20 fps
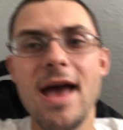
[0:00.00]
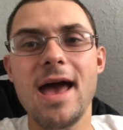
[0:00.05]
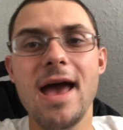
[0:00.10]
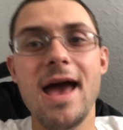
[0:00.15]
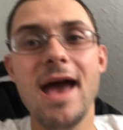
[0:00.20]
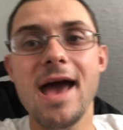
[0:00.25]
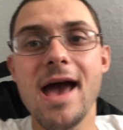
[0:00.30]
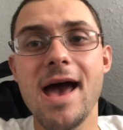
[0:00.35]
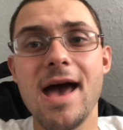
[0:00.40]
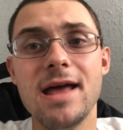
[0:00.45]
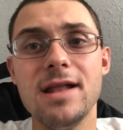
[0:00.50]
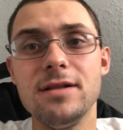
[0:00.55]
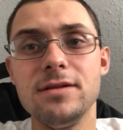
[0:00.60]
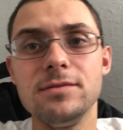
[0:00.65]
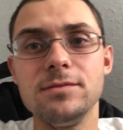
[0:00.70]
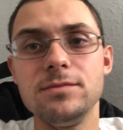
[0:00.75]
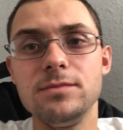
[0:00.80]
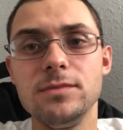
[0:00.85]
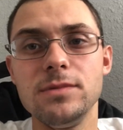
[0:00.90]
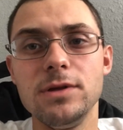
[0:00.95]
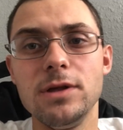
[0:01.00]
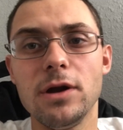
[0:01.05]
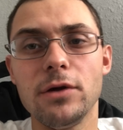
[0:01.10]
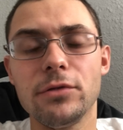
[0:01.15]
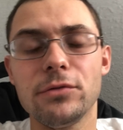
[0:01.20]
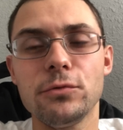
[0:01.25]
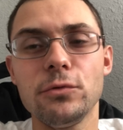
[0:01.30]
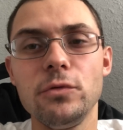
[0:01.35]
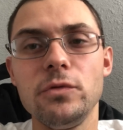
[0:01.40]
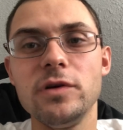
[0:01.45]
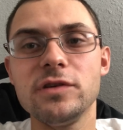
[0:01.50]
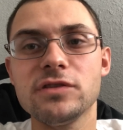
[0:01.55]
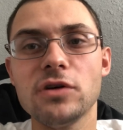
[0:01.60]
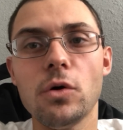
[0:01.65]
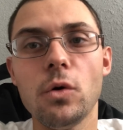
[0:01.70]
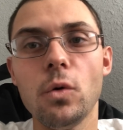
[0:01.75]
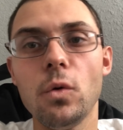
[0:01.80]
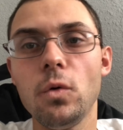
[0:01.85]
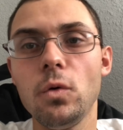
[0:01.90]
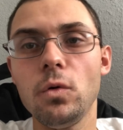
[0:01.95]
And, you know, through this
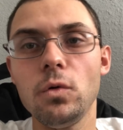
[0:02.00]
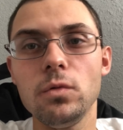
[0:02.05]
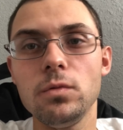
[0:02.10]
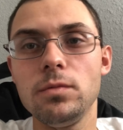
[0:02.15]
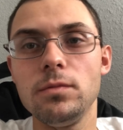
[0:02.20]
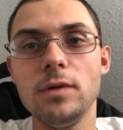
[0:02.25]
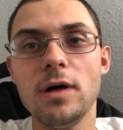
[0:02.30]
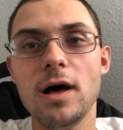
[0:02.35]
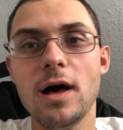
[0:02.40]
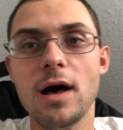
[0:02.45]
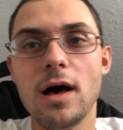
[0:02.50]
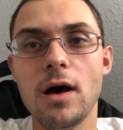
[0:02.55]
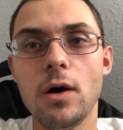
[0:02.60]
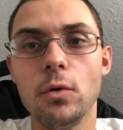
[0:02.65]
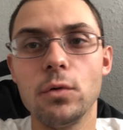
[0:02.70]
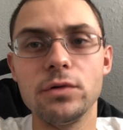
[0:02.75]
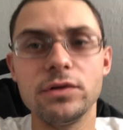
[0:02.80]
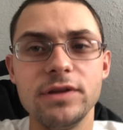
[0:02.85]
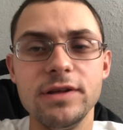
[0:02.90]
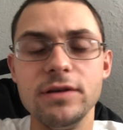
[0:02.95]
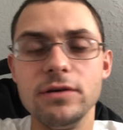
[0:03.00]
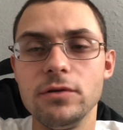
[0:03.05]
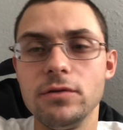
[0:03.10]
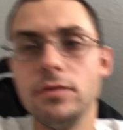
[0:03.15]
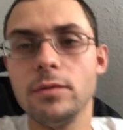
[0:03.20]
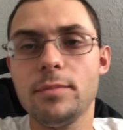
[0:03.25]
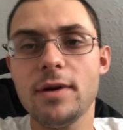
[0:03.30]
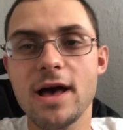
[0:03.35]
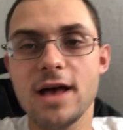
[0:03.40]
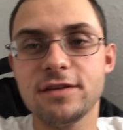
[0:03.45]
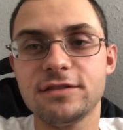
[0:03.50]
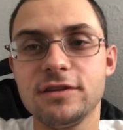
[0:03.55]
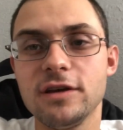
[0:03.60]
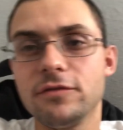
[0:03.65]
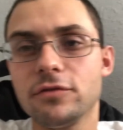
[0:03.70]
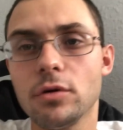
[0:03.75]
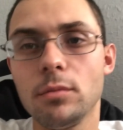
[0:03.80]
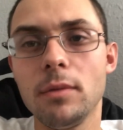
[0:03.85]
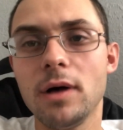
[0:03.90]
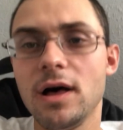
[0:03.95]
whole uh, ordeal the past
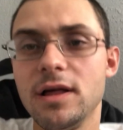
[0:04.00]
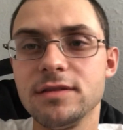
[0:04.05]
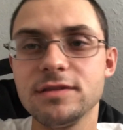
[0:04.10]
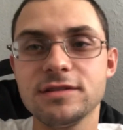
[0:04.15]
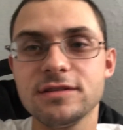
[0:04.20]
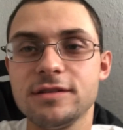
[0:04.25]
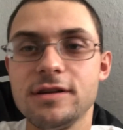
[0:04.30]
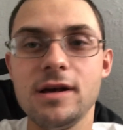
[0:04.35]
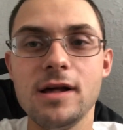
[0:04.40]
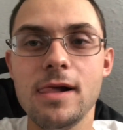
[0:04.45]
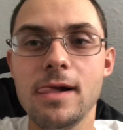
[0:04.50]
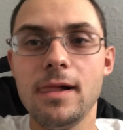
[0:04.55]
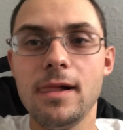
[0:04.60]
several months,